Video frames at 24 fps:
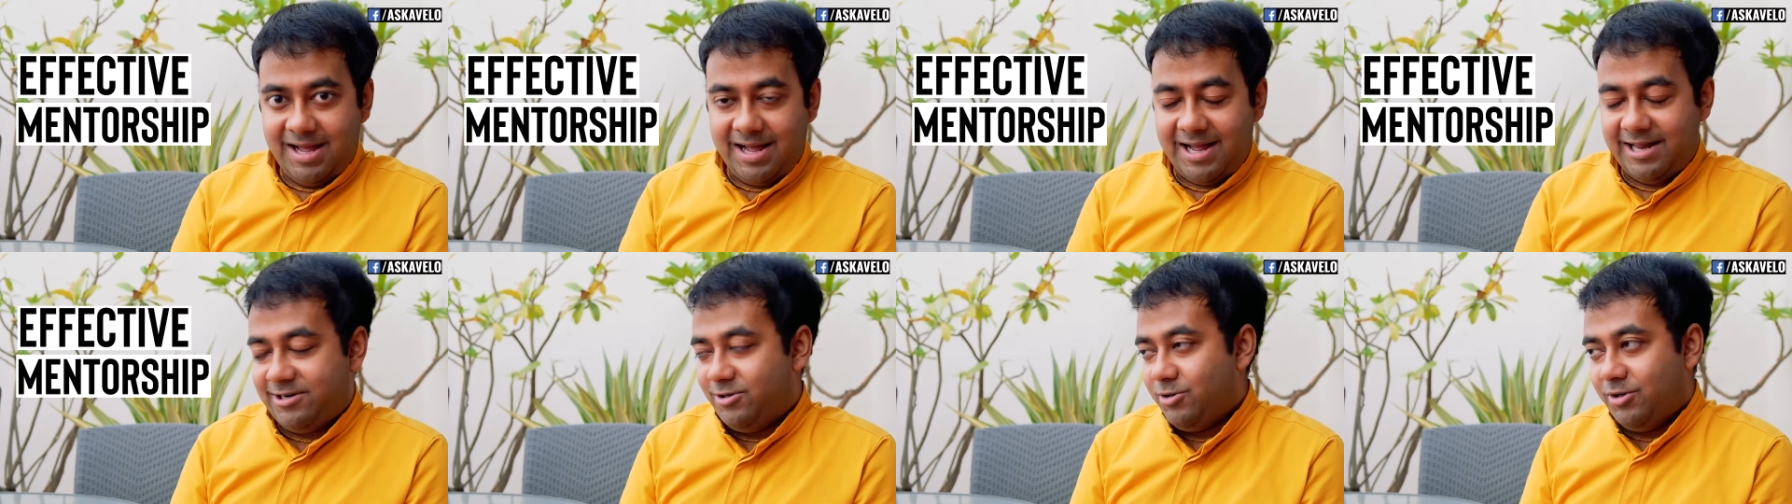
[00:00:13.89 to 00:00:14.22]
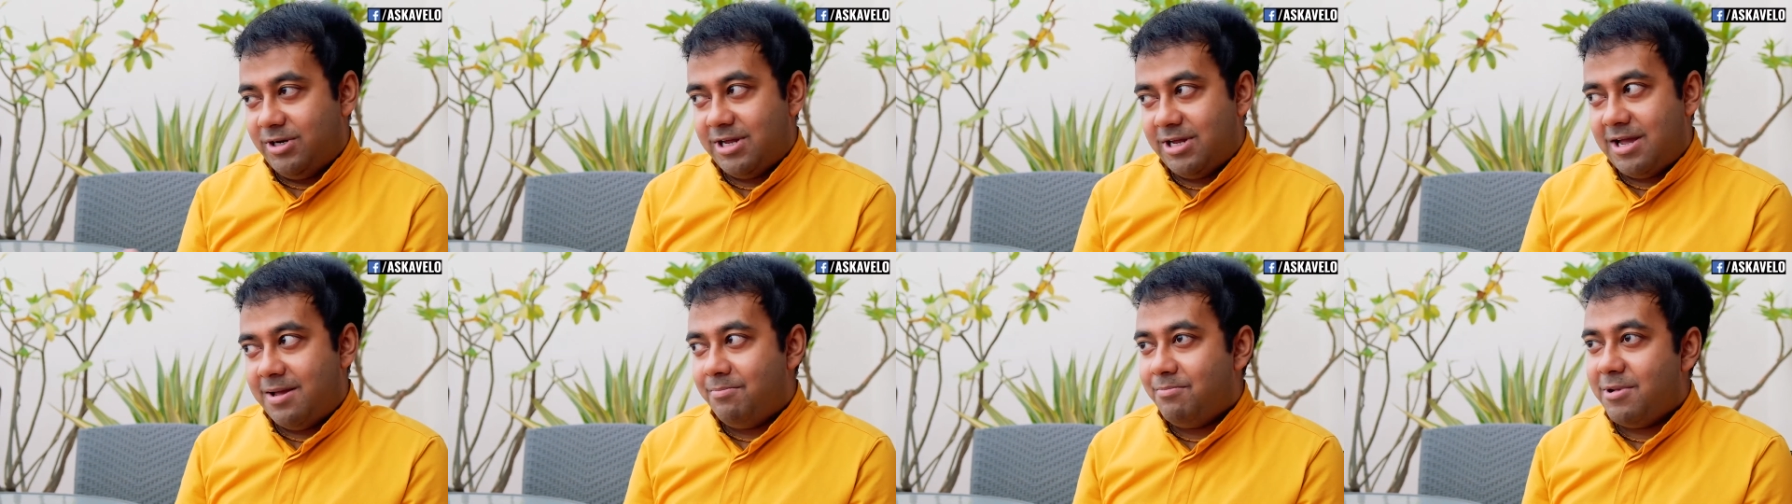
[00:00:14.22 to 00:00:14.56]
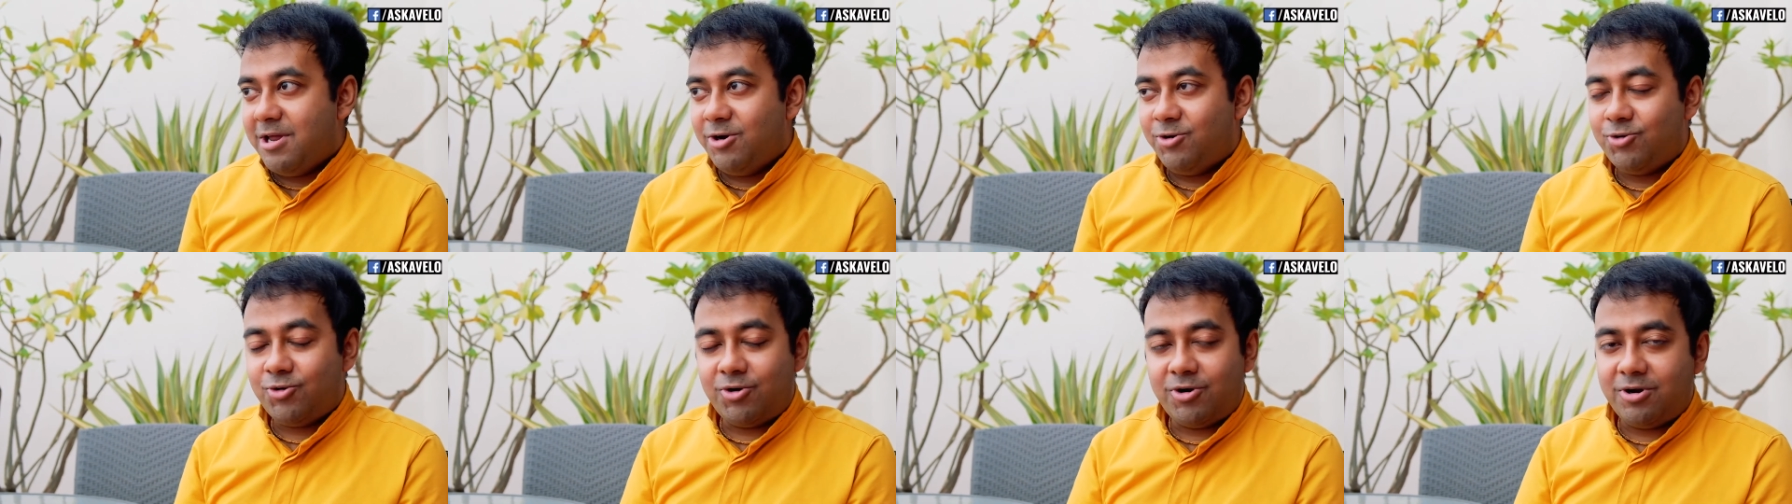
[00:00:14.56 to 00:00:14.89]
And today, I
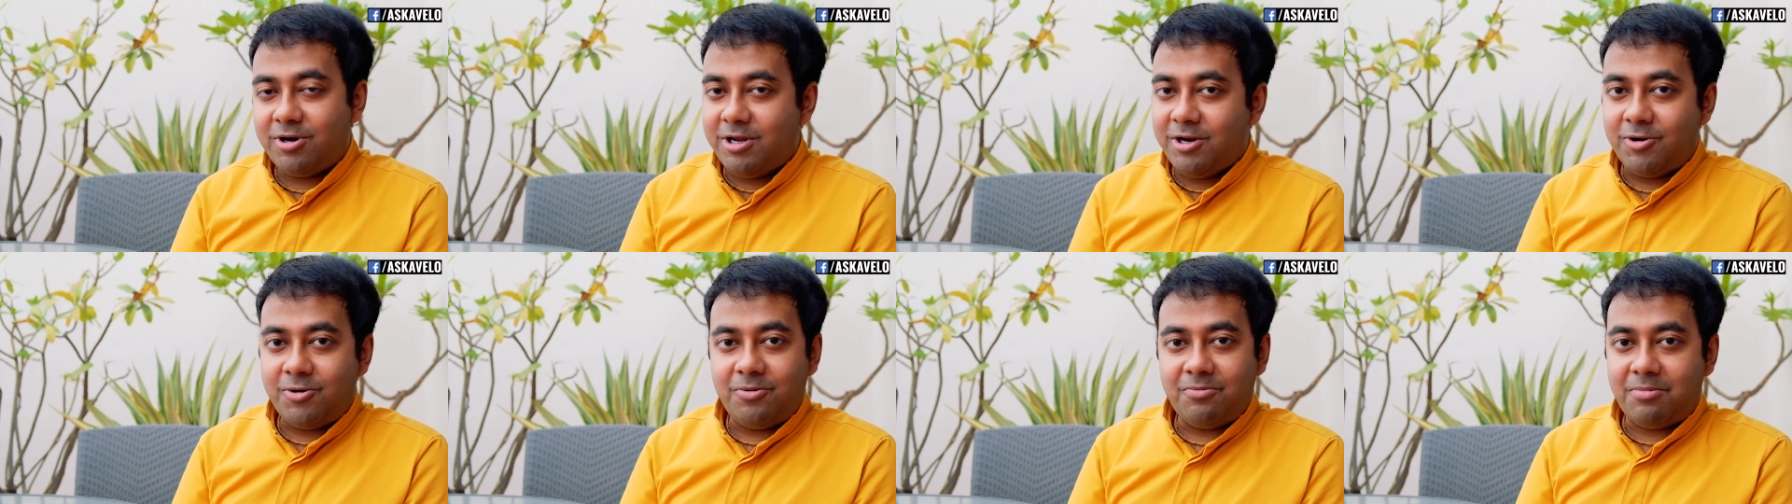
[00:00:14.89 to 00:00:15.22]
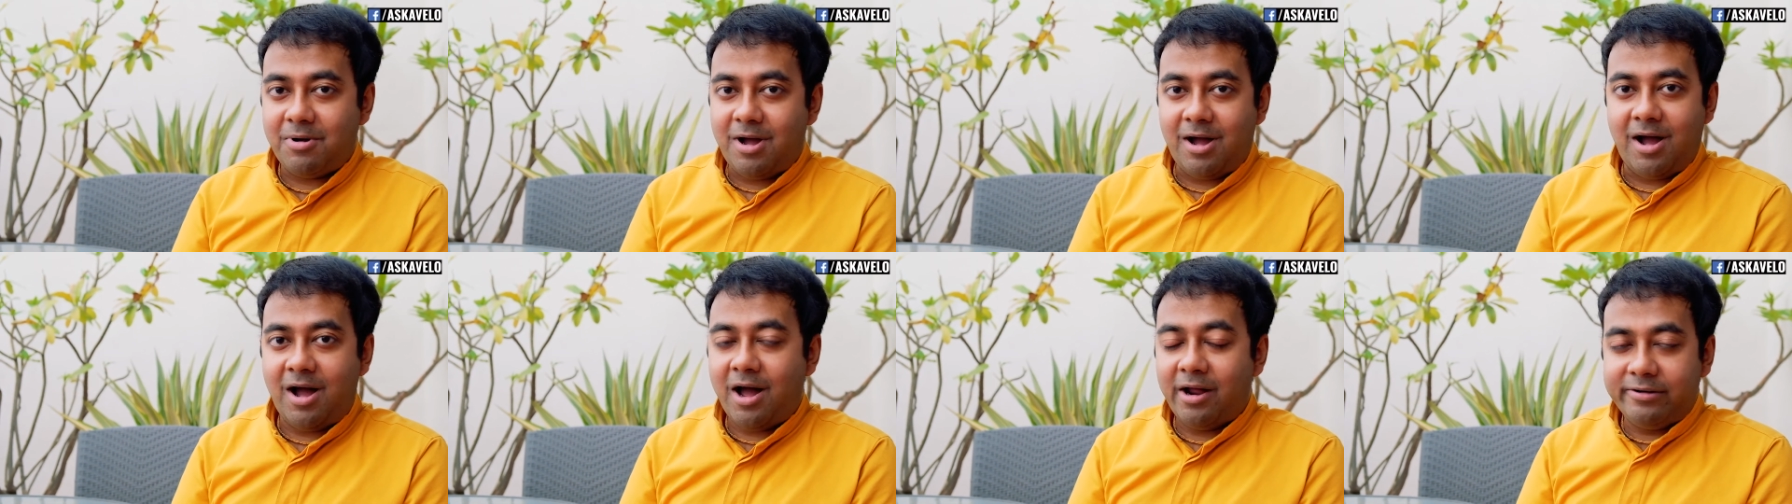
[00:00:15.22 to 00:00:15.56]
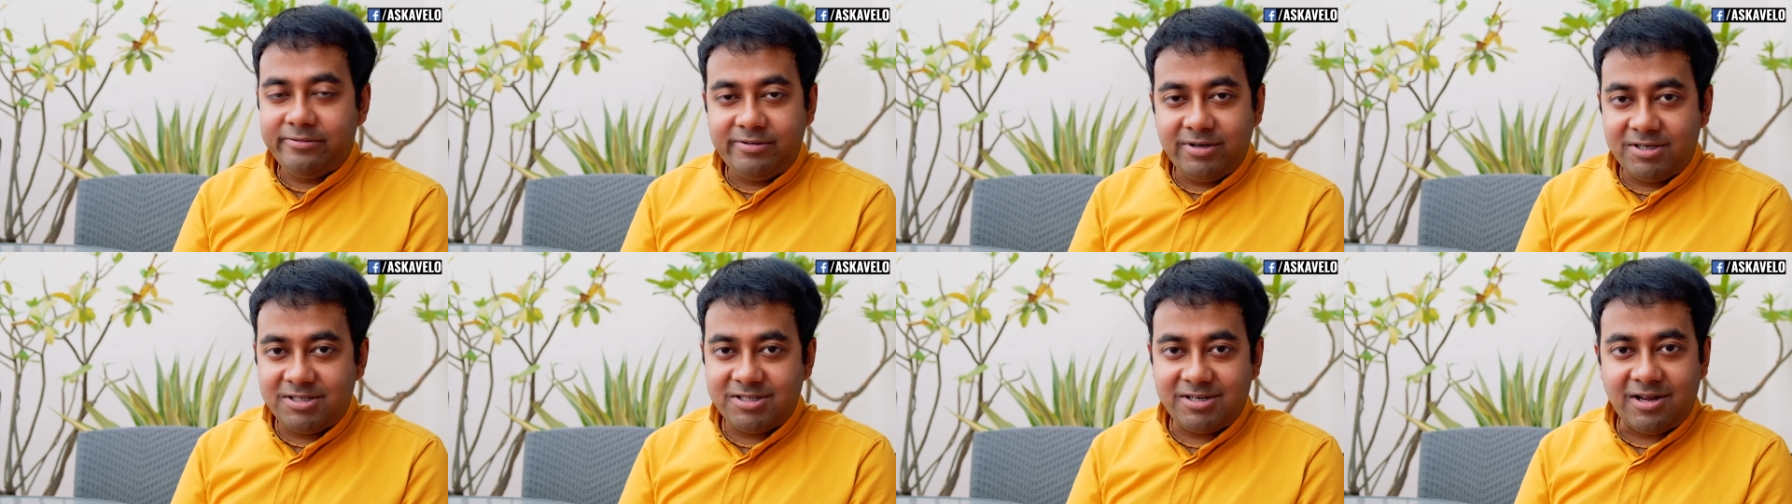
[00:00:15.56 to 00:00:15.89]
mentor, you know,
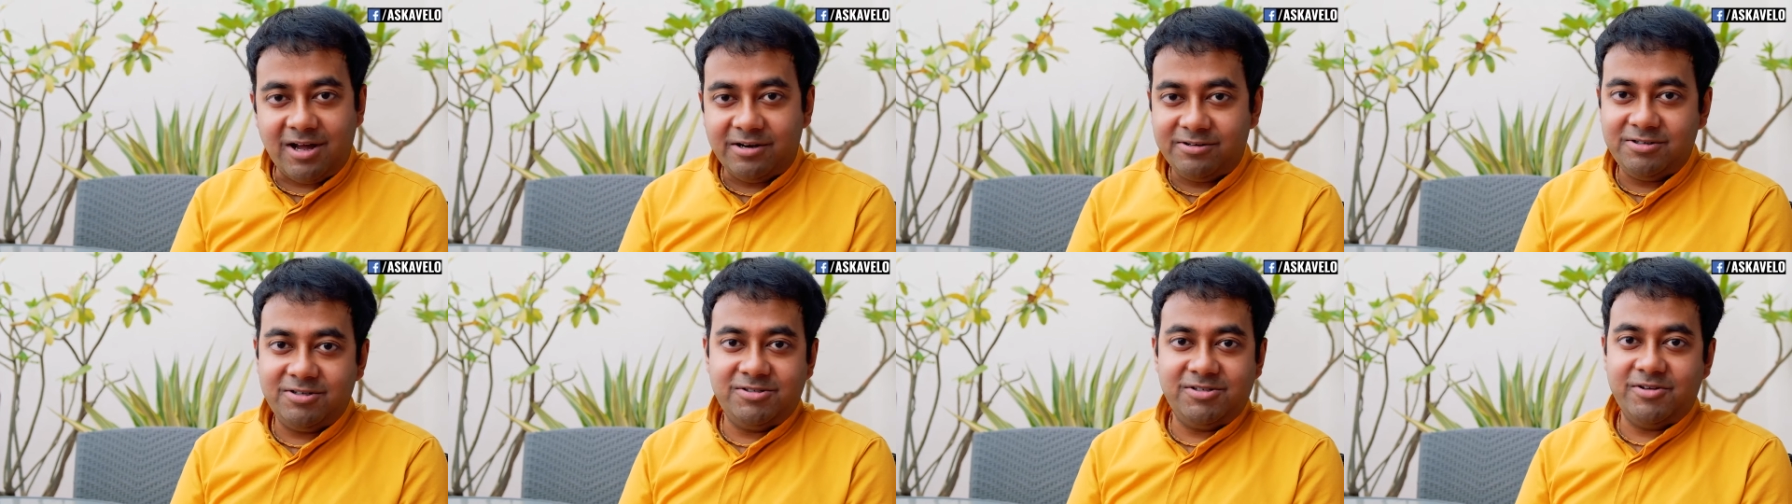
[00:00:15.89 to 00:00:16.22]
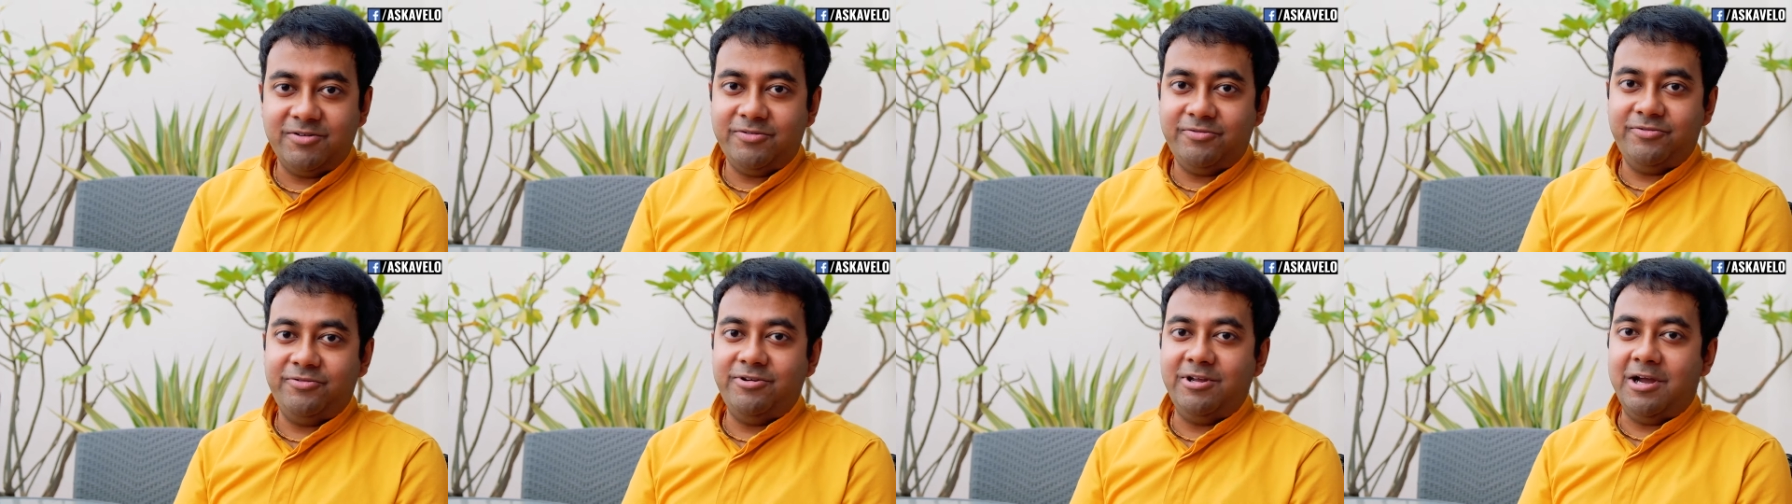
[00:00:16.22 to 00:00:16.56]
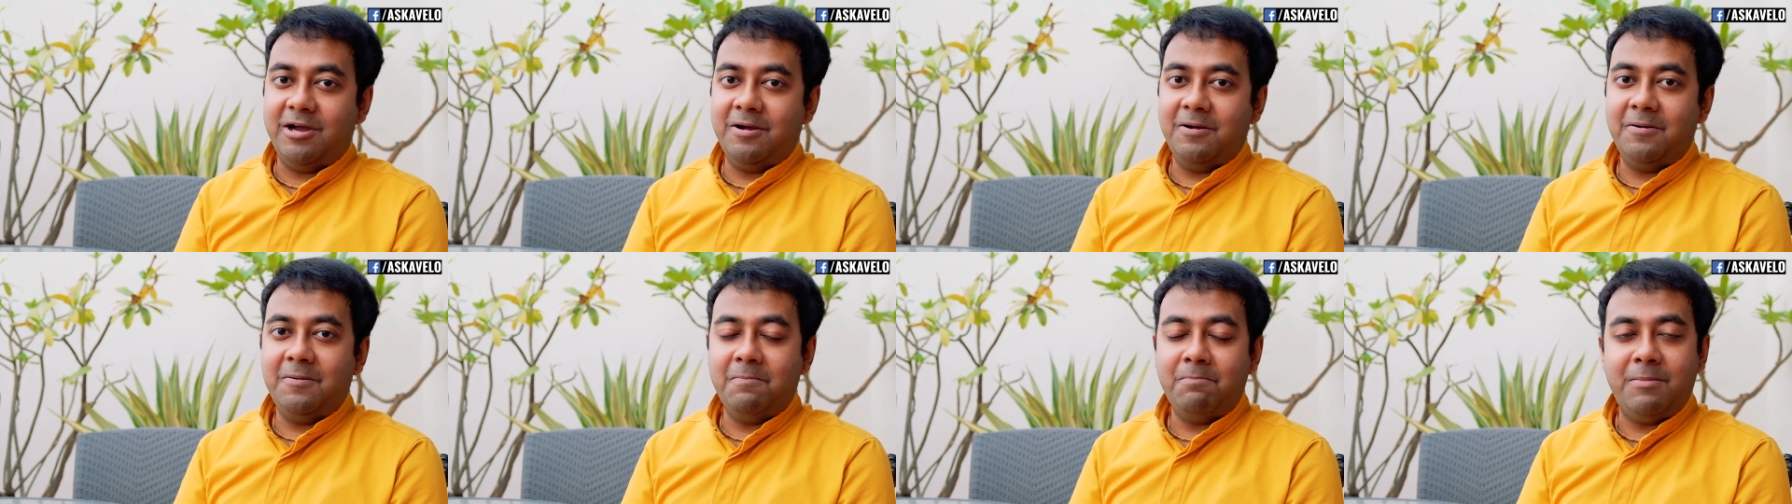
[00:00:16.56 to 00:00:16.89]
hundreds and hundreds of
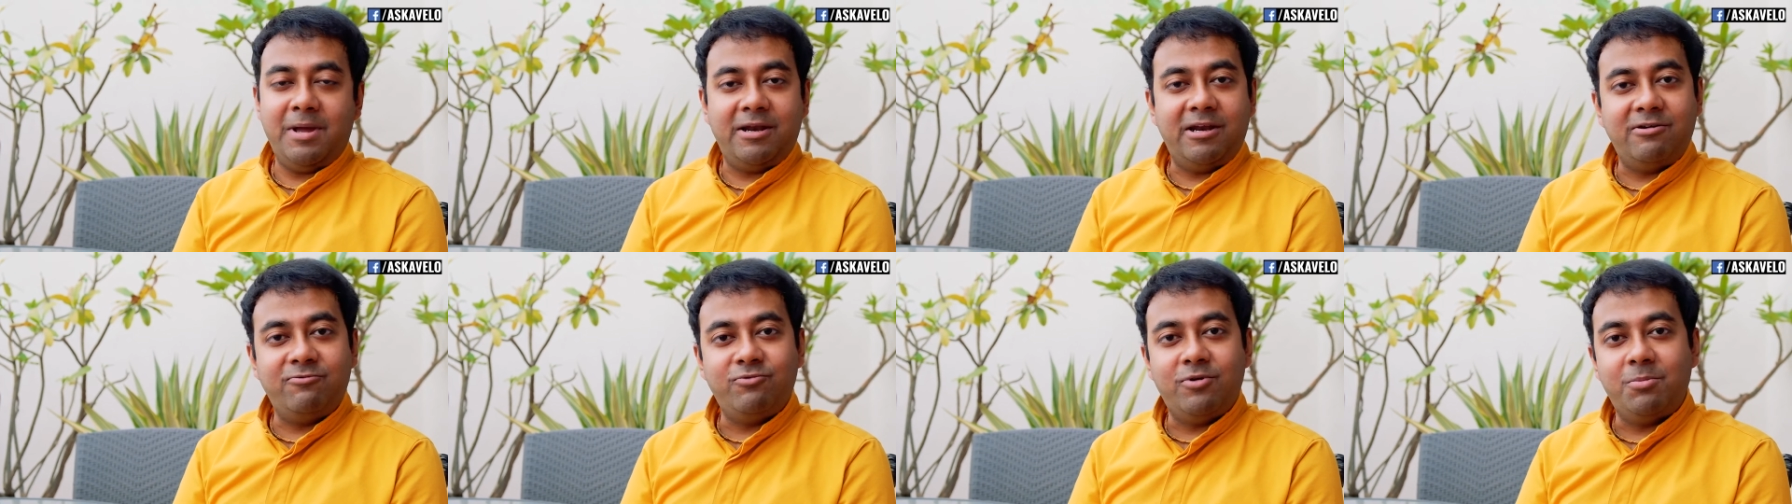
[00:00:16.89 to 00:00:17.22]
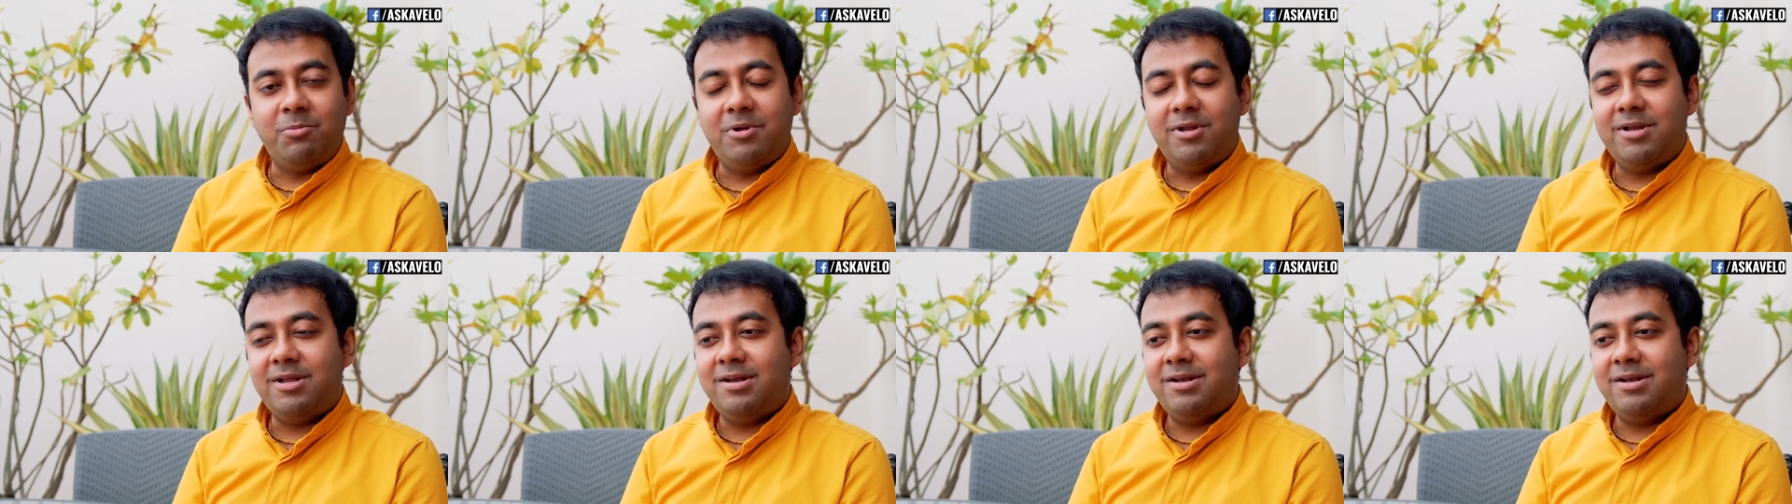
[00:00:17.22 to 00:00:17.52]
young men and women.